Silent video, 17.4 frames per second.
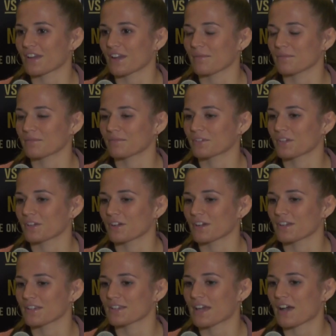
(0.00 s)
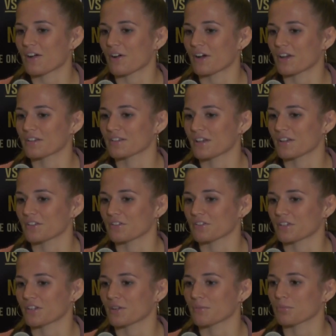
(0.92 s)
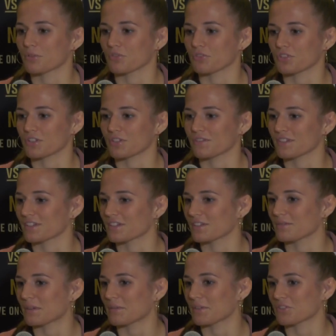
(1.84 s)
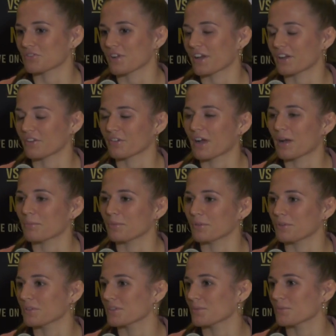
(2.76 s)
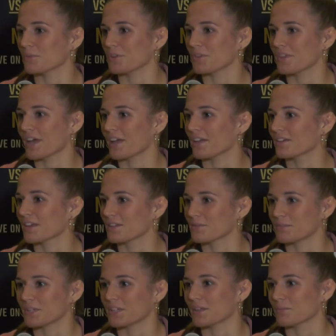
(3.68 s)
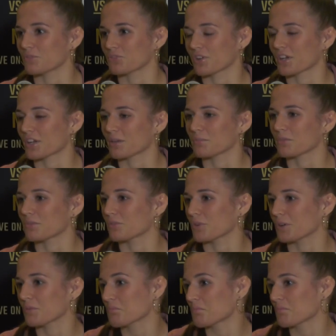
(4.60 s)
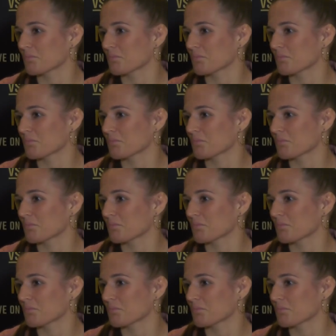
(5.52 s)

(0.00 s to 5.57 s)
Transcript: I'm curious how Adesanya is going to approach it, if he's going to maybe try to grapple someone that has beat him striking before.